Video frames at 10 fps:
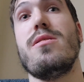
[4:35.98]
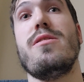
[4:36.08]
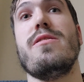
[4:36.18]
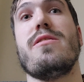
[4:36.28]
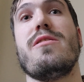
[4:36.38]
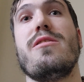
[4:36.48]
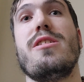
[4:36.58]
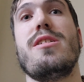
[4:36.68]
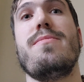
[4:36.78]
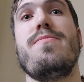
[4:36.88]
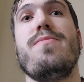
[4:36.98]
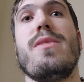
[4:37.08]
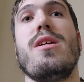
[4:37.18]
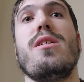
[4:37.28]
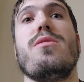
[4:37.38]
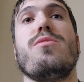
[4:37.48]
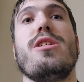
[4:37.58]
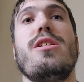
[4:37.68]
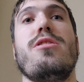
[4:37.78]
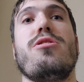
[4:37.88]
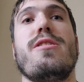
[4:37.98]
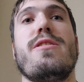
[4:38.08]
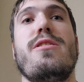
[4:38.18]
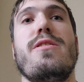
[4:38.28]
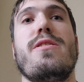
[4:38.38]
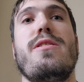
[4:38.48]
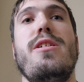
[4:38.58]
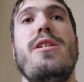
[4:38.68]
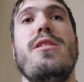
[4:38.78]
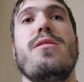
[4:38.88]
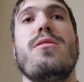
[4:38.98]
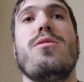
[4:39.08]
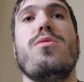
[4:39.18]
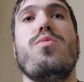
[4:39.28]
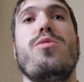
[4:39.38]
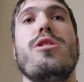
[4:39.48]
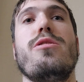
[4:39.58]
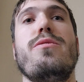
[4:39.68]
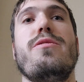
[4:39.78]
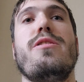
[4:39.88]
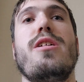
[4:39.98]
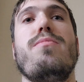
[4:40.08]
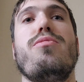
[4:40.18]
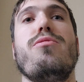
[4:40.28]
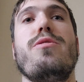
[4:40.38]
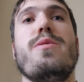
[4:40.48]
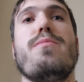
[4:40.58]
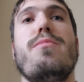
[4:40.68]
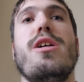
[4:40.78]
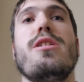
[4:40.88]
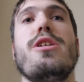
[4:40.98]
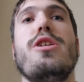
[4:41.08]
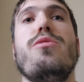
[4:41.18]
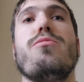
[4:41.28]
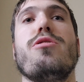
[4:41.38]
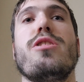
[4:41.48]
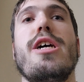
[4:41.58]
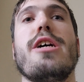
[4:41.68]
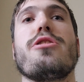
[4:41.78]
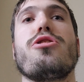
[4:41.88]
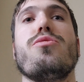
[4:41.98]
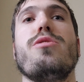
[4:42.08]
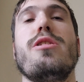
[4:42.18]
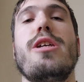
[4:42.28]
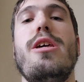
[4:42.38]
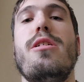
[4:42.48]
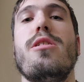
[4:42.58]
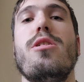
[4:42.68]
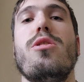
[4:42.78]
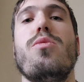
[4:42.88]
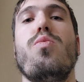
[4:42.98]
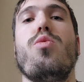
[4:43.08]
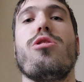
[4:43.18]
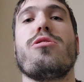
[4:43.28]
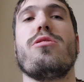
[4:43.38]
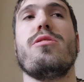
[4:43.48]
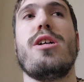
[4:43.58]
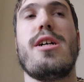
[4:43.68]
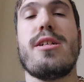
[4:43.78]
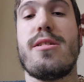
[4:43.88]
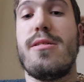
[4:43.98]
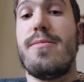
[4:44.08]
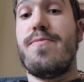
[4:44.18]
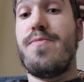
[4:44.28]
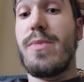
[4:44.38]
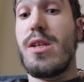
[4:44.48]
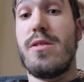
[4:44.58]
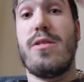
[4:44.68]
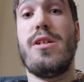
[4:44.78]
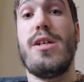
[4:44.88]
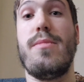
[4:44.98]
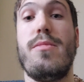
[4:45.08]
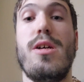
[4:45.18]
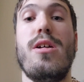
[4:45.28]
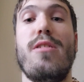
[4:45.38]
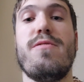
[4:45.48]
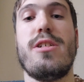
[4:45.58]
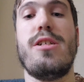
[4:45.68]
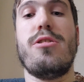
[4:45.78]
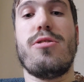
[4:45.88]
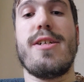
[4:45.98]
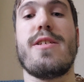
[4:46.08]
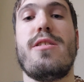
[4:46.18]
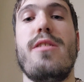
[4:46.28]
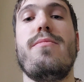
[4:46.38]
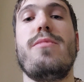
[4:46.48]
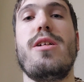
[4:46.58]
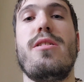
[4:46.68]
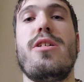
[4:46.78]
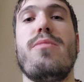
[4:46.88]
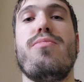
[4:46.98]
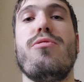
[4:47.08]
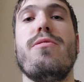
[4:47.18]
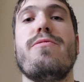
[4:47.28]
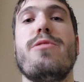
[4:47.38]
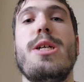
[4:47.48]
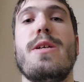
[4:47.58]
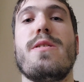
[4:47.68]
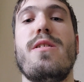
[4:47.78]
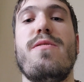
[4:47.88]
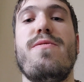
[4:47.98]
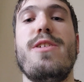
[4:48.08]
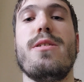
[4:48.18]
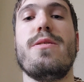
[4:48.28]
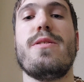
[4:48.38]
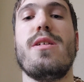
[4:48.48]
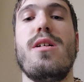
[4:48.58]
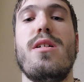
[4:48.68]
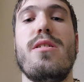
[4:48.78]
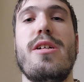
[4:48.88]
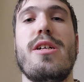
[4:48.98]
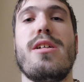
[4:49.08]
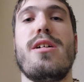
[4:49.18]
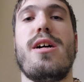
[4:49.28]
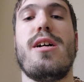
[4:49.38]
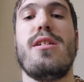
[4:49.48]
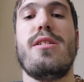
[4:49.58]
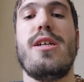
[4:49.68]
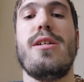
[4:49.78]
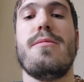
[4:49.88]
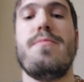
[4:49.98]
And so I'm really interested to see, will Deadpool's meta humor actually work or not? So I'm very interested in Deadpool 3, because it feels like an oddity.